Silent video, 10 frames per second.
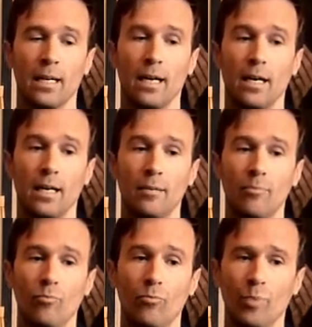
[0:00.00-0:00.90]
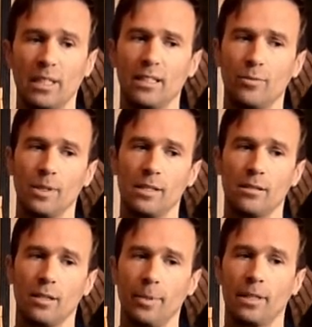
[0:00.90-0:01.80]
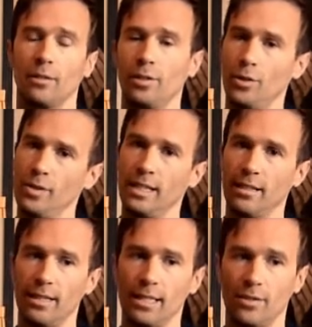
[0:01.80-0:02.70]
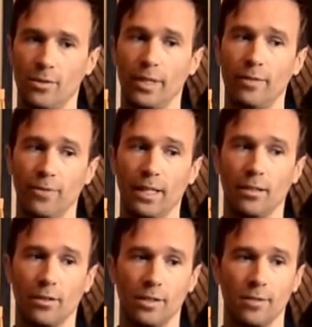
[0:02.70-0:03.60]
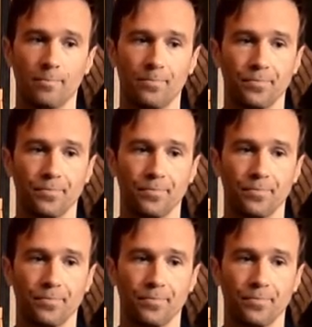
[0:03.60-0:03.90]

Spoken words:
But it was typical using these three fingers.